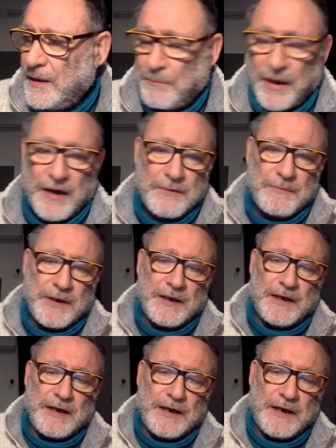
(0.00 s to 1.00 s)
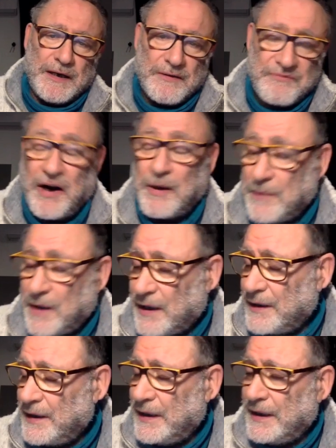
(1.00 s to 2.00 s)

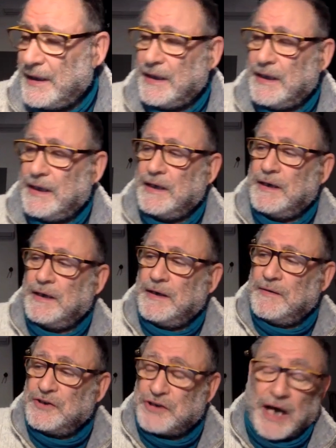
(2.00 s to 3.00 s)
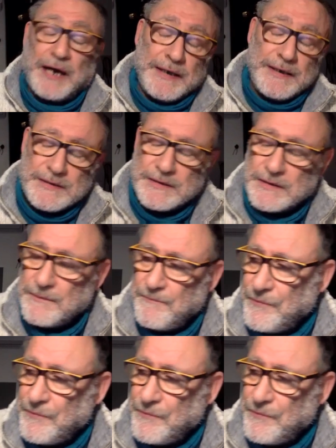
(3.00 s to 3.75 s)
pharma giants.